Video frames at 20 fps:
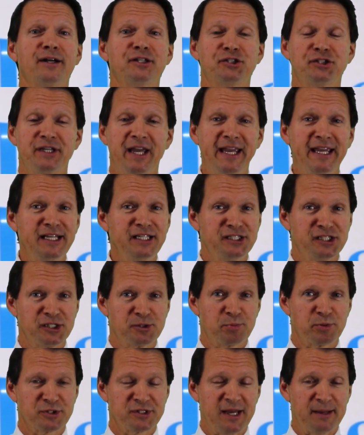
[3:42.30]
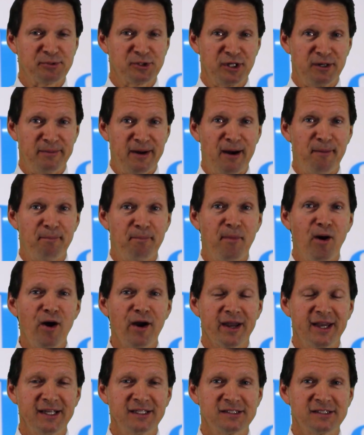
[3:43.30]
changed his perception about
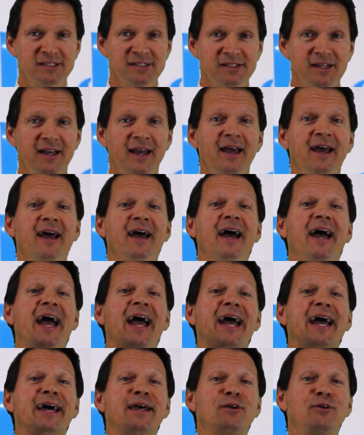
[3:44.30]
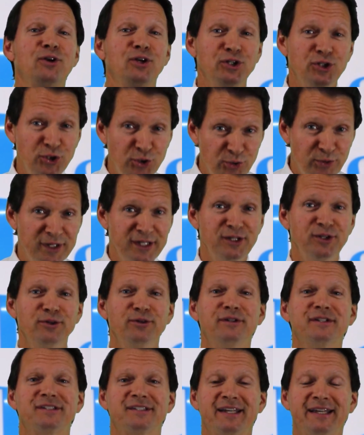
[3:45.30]
markets, and you can
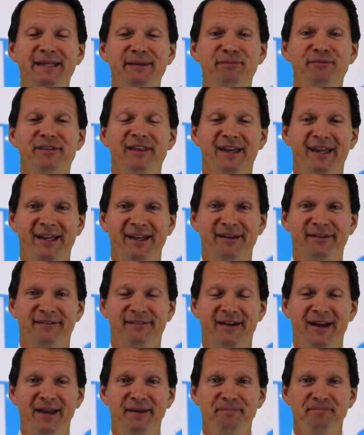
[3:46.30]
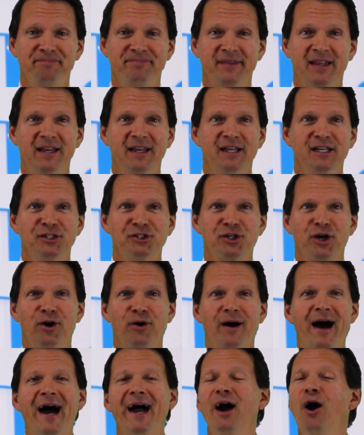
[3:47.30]
do the same thing, right?
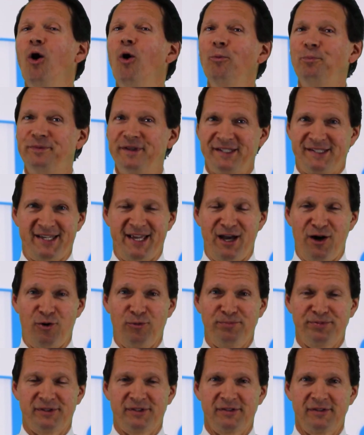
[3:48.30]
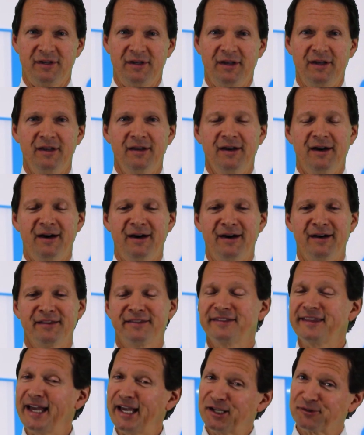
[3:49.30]
So I hope this helps.
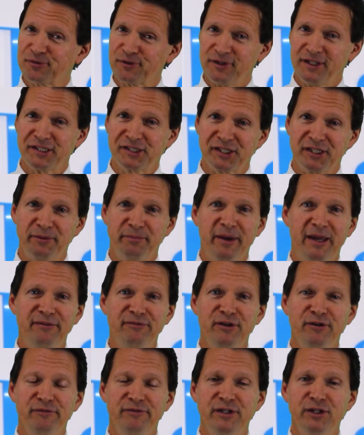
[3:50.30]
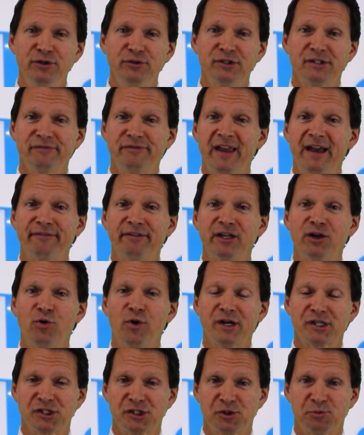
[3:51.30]
Thanks for listening to BayView Views. If you have any
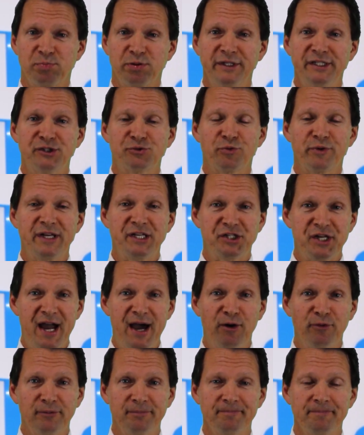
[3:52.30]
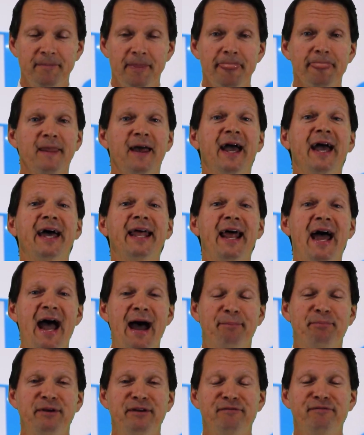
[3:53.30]
questions, please reach out, and
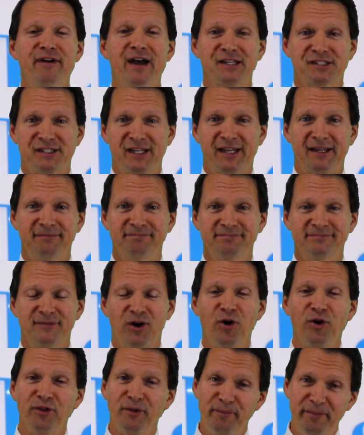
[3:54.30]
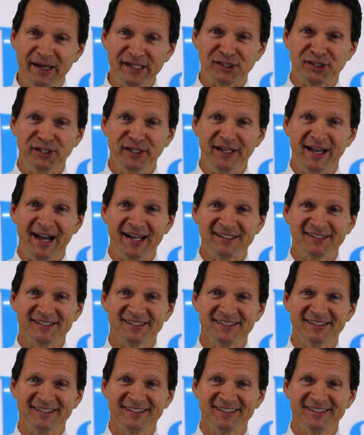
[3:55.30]
happy investing. All the best to you guys.